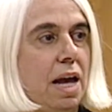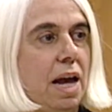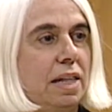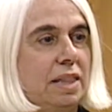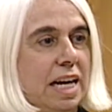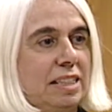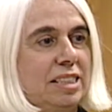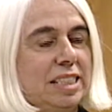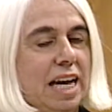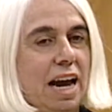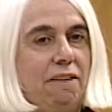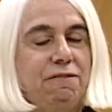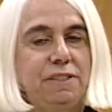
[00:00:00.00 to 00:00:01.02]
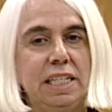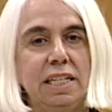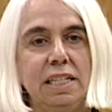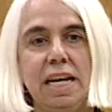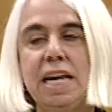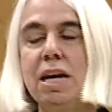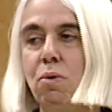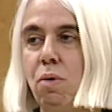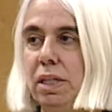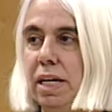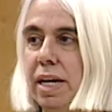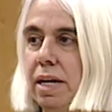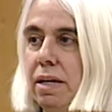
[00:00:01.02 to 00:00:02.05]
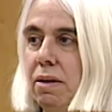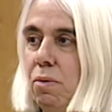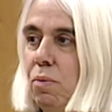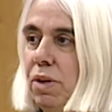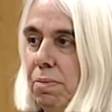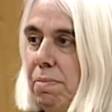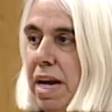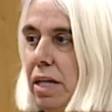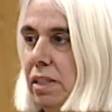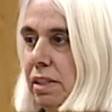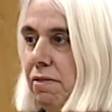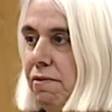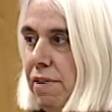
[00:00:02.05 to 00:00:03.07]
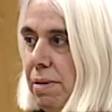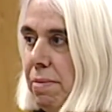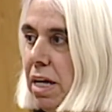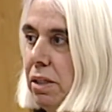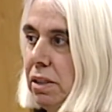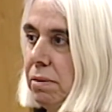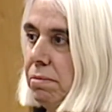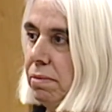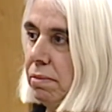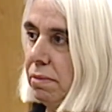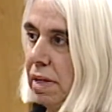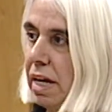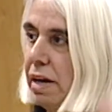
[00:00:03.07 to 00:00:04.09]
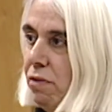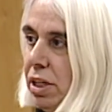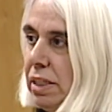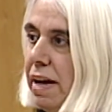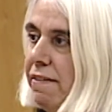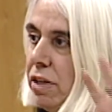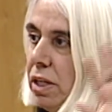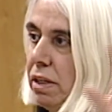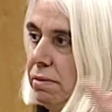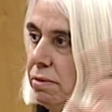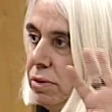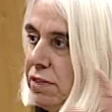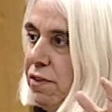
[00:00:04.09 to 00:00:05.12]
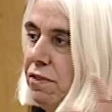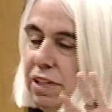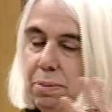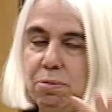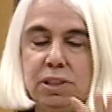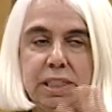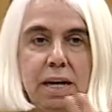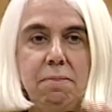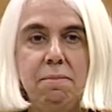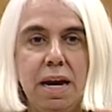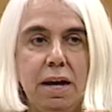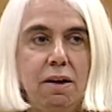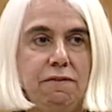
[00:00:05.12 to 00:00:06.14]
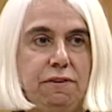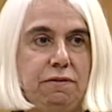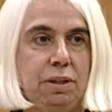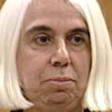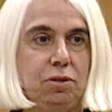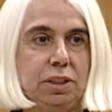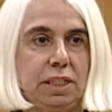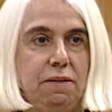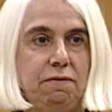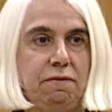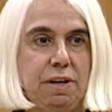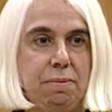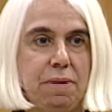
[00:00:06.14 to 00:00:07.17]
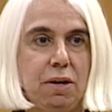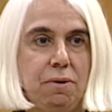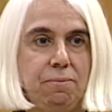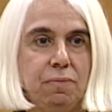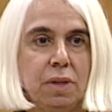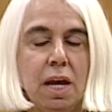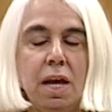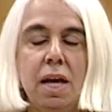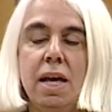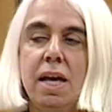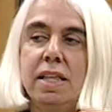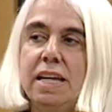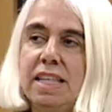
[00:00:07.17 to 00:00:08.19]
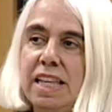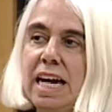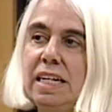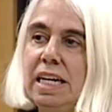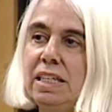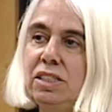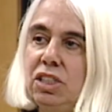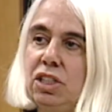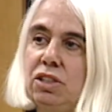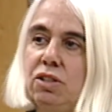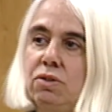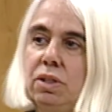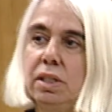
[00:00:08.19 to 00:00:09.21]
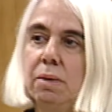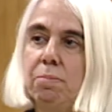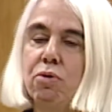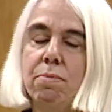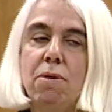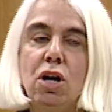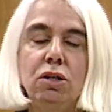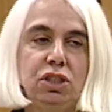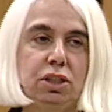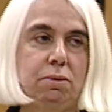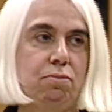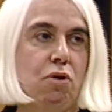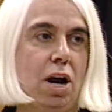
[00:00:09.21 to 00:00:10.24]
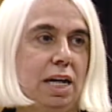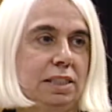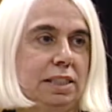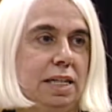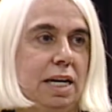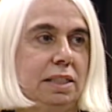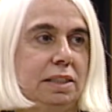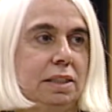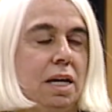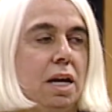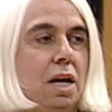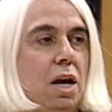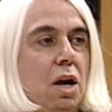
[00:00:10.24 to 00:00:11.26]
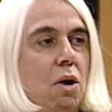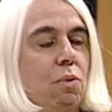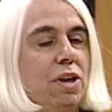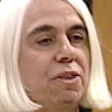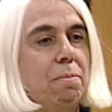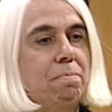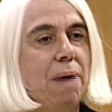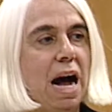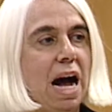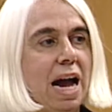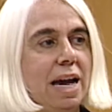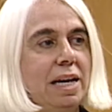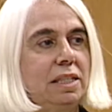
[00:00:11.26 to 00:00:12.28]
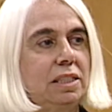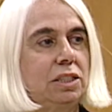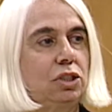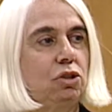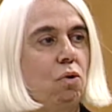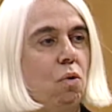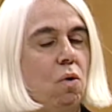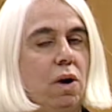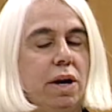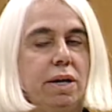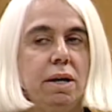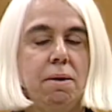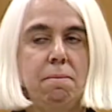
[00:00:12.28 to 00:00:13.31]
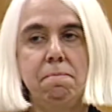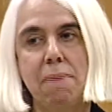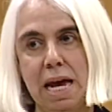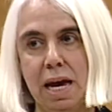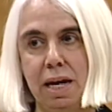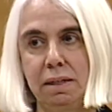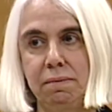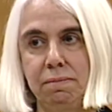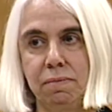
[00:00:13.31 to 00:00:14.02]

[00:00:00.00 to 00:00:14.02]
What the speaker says: And they staffed it equally with males and females. At every level was 50% male, 50% female. They then instituted a promotion process with a bias toward men